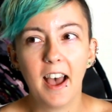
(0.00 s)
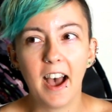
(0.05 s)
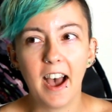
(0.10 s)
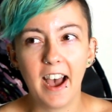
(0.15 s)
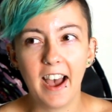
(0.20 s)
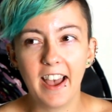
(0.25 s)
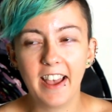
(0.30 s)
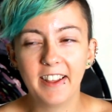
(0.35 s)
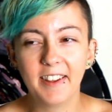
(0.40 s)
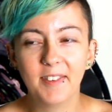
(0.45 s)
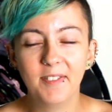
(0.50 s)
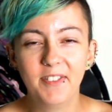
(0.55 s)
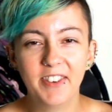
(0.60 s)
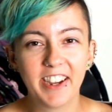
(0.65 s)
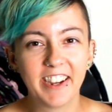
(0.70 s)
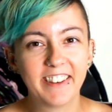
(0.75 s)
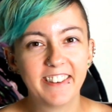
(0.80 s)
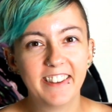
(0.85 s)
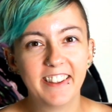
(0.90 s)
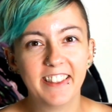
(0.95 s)
I
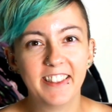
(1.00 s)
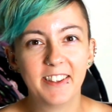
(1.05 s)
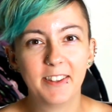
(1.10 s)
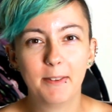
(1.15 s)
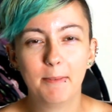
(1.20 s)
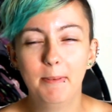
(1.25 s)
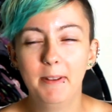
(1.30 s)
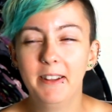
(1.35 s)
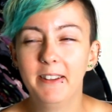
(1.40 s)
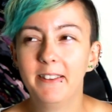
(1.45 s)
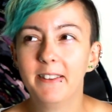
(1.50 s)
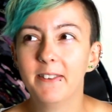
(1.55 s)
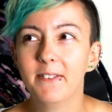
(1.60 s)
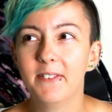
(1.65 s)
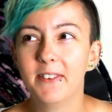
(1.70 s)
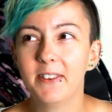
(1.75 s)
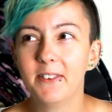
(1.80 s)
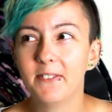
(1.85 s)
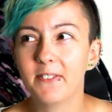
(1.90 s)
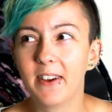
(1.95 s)
object to this piece
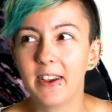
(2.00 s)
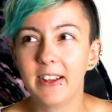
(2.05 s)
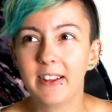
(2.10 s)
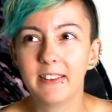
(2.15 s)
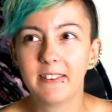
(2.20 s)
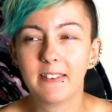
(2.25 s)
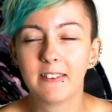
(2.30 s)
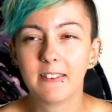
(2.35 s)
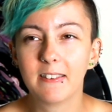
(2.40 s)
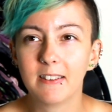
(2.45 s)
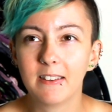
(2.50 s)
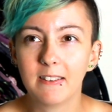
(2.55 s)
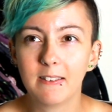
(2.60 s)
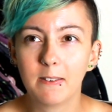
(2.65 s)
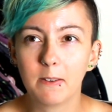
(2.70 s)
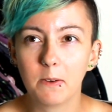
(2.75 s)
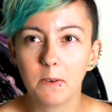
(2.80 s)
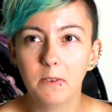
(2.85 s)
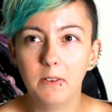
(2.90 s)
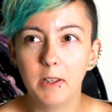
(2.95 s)
of advice
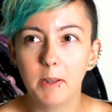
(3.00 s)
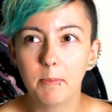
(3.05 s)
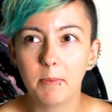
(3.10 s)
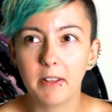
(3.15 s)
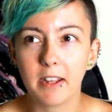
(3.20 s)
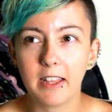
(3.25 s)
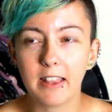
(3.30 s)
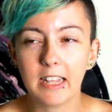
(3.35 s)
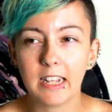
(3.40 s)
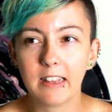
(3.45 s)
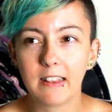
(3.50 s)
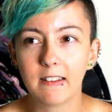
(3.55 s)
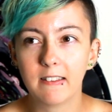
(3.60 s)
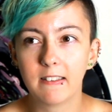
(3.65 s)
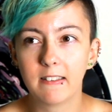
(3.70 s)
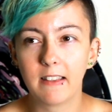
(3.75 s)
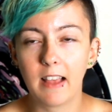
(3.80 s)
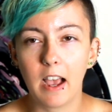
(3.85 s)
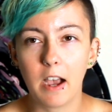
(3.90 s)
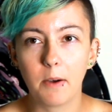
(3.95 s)
so deeply. I think this
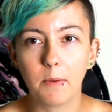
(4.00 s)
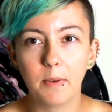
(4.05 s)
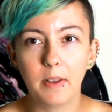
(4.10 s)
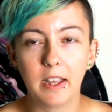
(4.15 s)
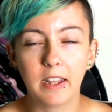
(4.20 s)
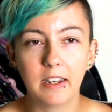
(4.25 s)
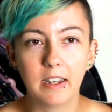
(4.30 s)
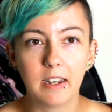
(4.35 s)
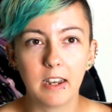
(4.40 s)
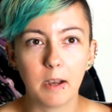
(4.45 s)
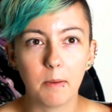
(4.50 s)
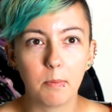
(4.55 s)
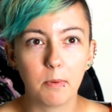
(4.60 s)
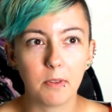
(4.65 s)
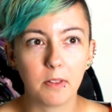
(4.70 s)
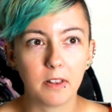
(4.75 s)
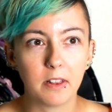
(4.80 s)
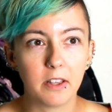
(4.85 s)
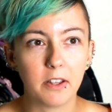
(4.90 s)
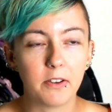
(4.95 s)
is how we ended up
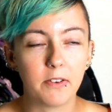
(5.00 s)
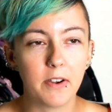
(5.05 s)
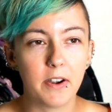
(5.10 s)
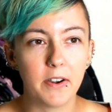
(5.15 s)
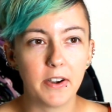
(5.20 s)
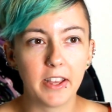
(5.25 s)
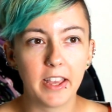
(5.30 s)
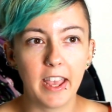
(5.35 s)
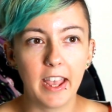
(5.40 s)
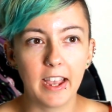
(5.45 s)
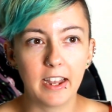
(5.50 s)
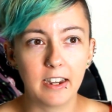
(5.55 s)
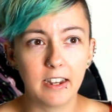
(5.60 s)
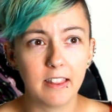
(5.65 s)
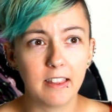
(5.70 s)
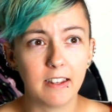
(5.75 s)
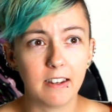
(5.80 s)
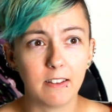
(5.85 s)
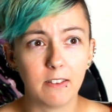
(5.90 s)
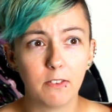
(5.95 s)
with a literary
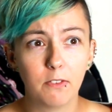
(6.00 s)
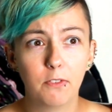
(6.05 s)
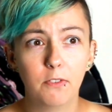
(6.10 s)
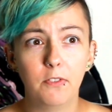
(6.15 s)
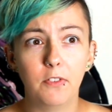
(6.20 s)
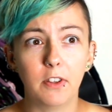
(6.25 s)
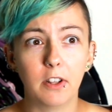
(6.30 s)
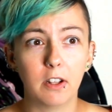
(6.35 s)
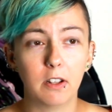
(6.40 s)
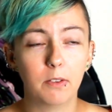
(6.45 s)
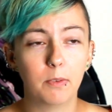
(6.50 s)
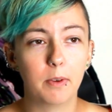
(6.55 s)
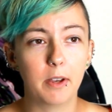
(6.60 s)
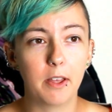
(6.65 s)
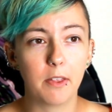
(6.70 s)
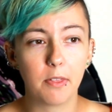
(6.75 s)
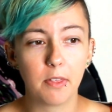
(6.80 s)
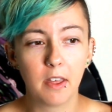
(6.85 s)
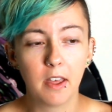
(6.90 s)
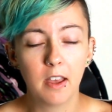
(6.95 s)
canon that is filled
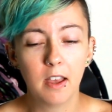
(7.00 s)
with